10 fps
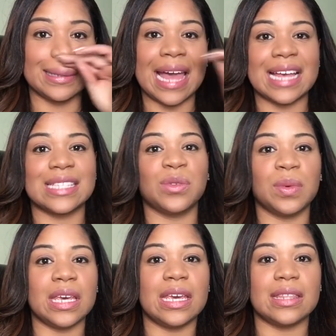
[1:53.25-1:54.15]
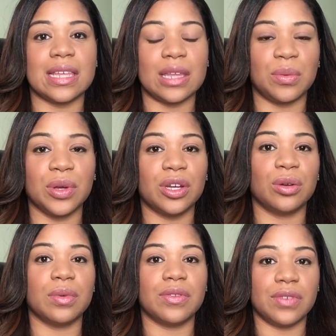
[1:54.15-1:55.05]
last week that they were going
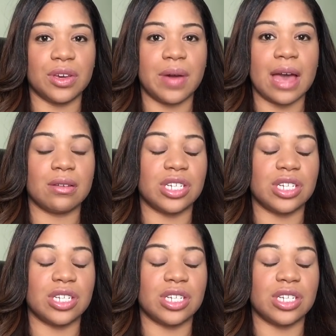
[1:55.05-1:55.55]
to reveal how